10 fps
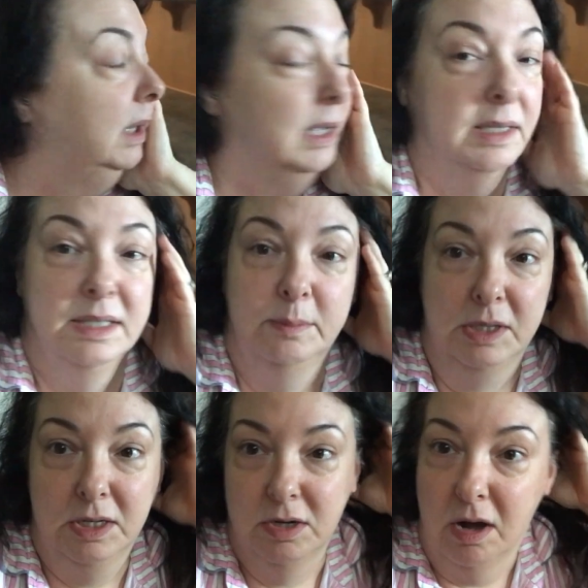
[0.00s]
we
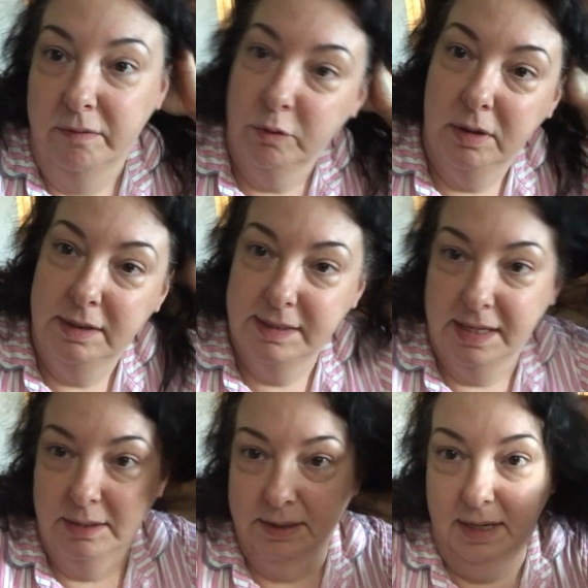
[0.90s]
accepted an offer on the
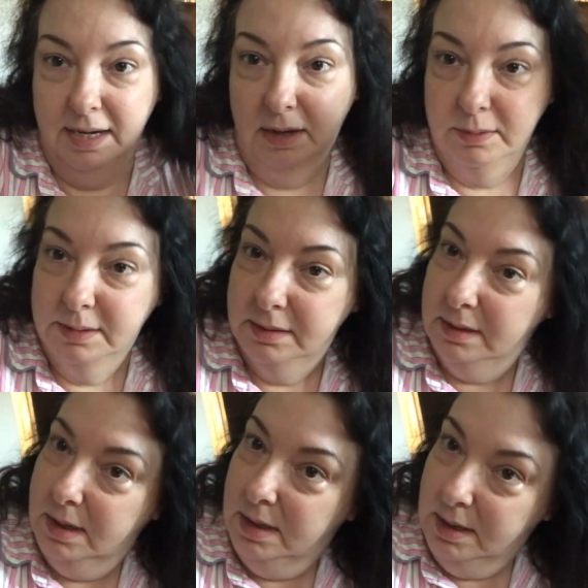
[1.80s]
San Jose house.
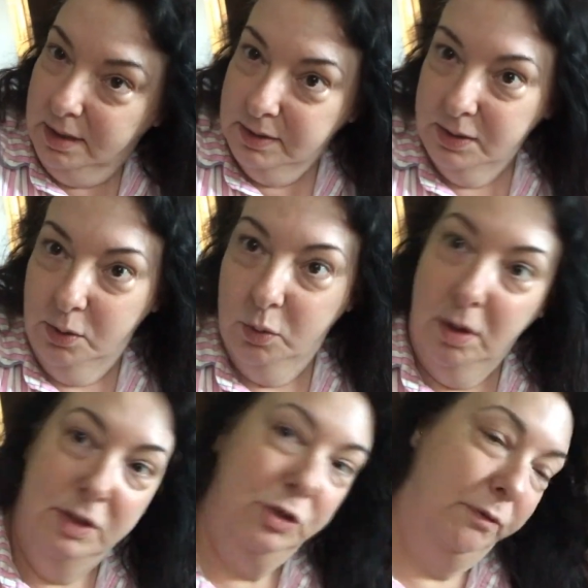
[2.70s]
So
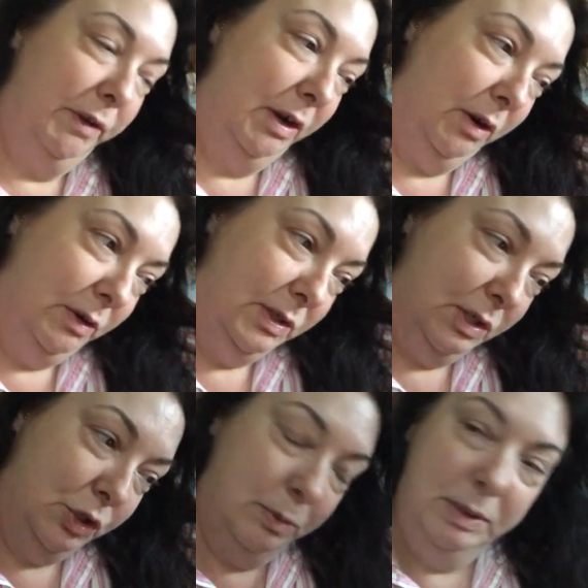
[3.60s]
cross your fingers.
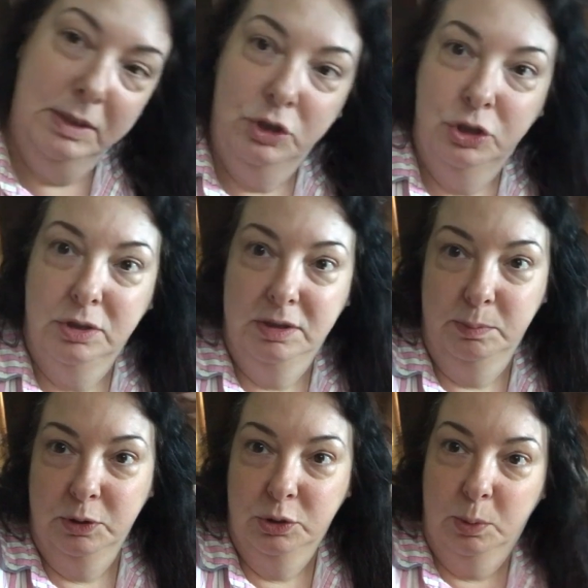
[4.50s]
It should be a sh
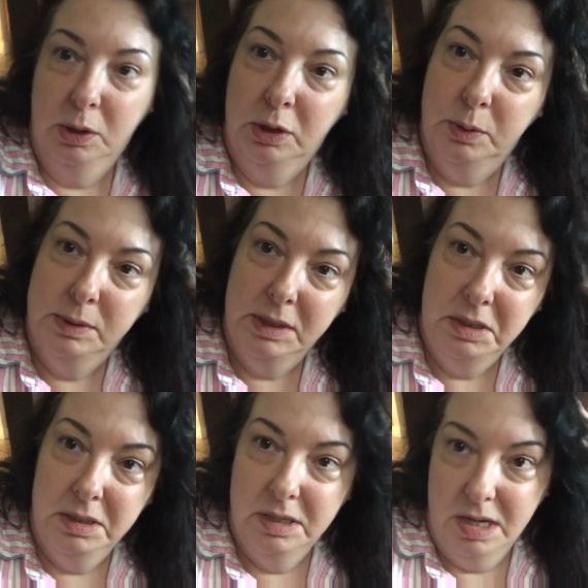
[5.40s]
super short
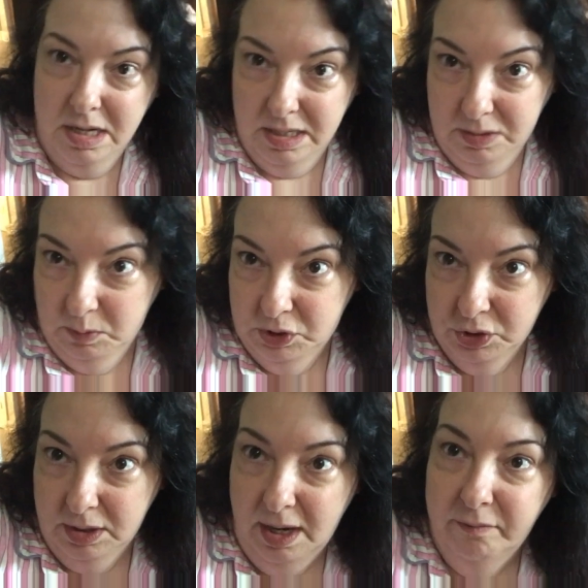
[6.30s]
closing, and we
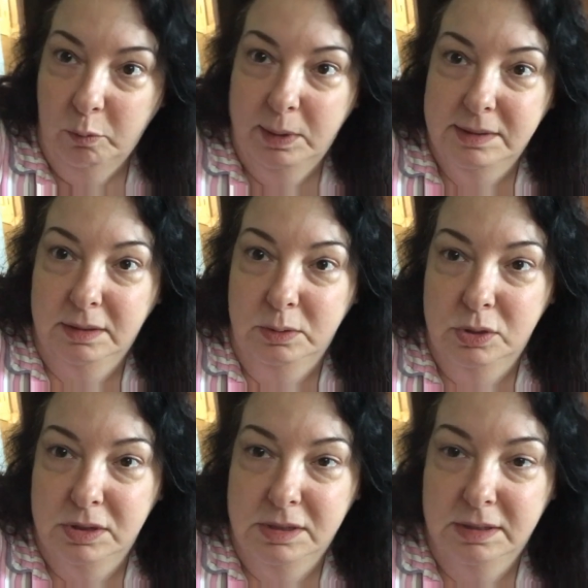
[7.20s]
should have a
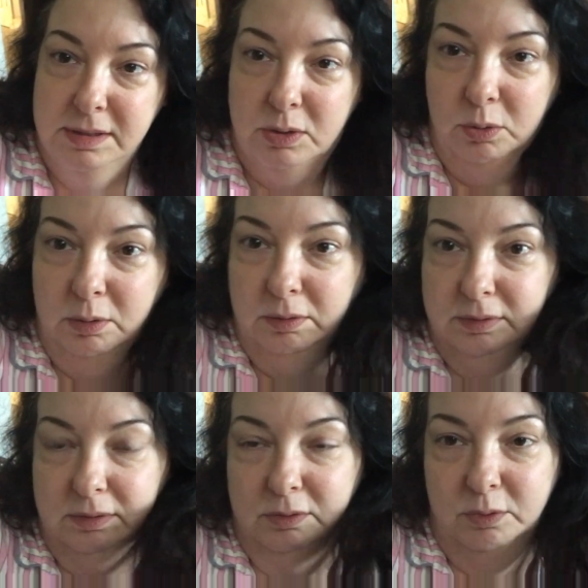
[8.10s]
resolution to this
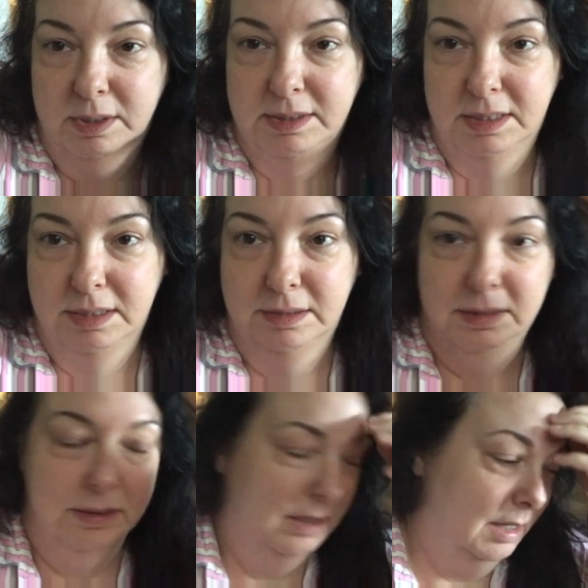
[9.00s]
whole
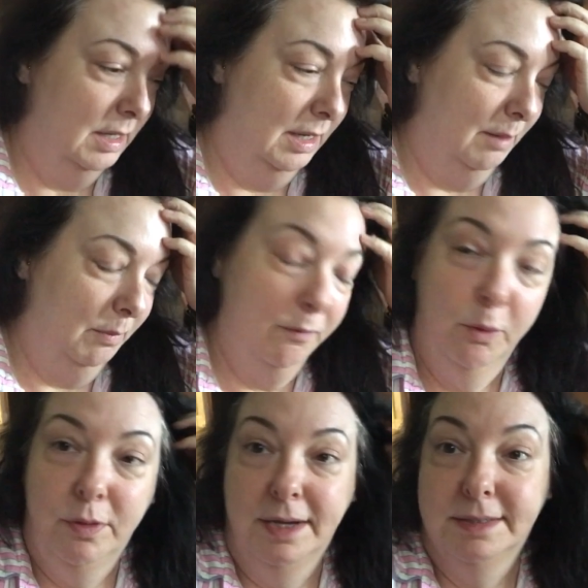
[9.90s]
craziness
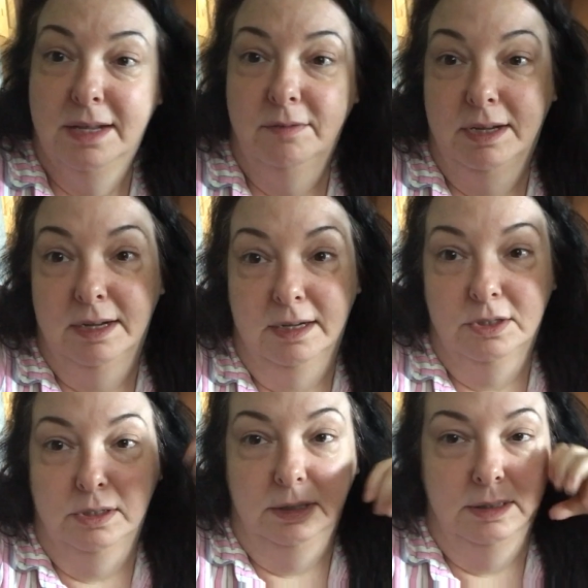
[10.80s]
before Thanksgiving,
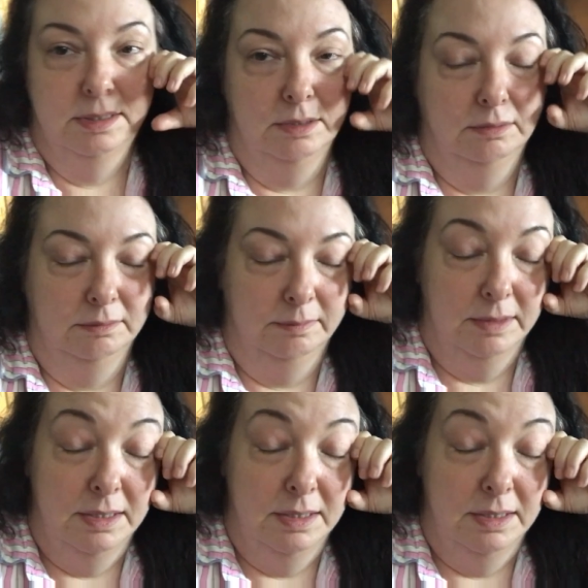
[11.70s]
actually. So,